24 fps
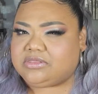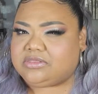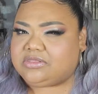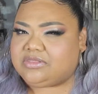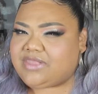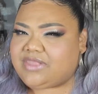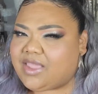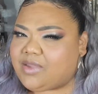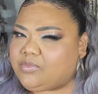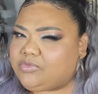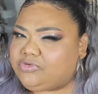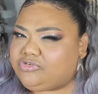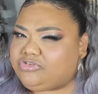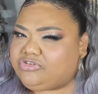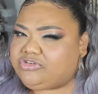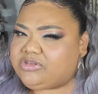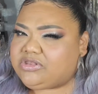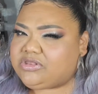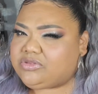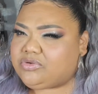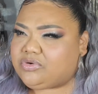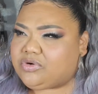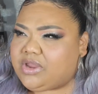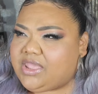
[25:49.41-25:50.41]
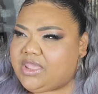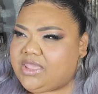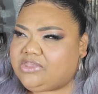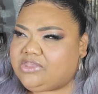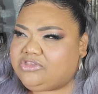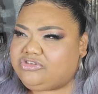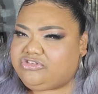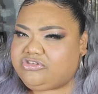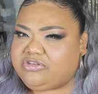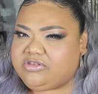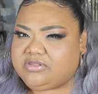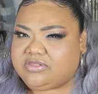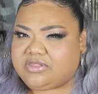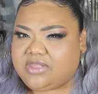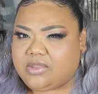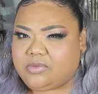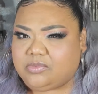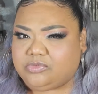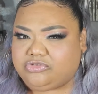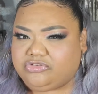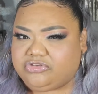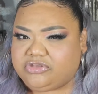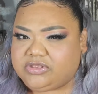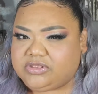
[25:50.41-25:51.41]
sandwiches or egg and cheese
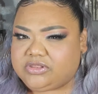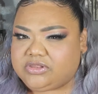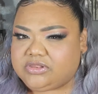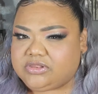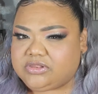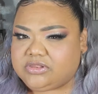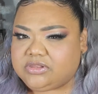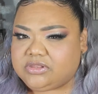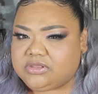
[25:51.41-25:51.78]
sandwiches.